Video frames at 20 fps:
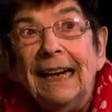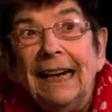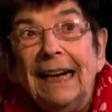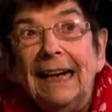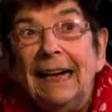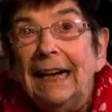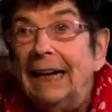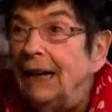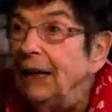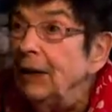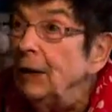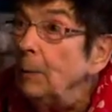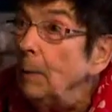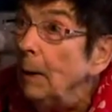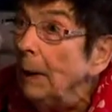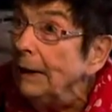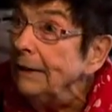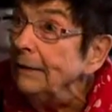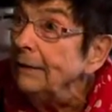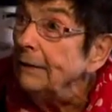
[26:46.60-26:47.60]

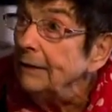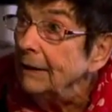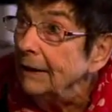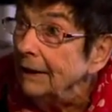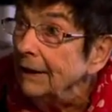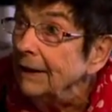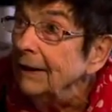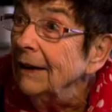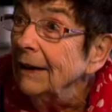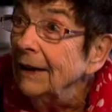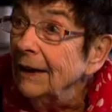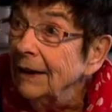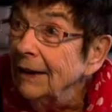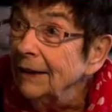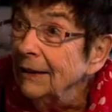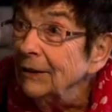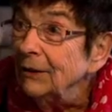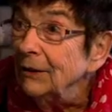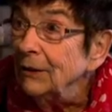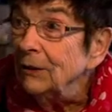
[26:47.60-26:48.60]
amazing
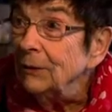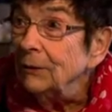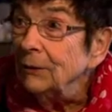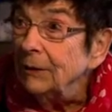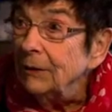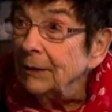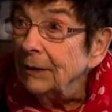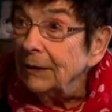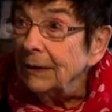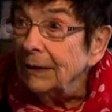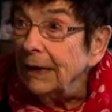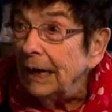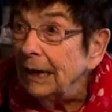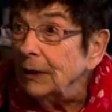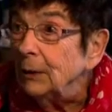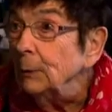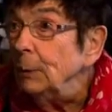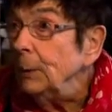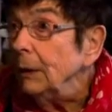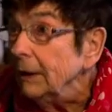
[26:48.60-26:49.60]
sort of
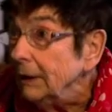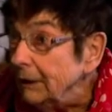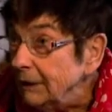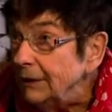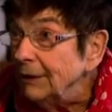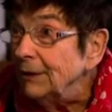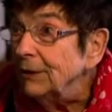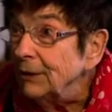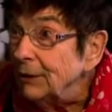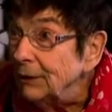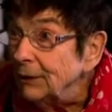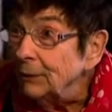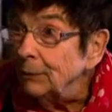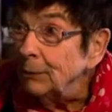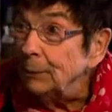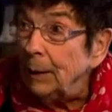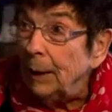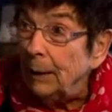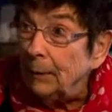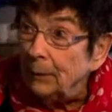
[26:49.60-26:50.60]
experience to
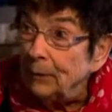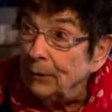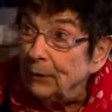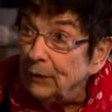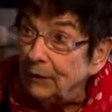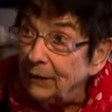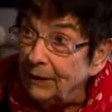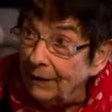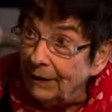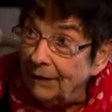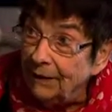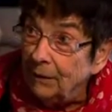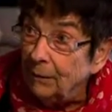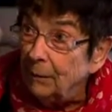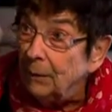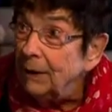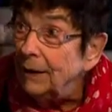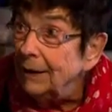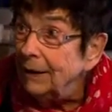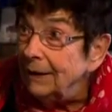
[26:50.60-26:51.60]
be able to see
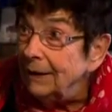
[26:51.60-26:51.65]
them.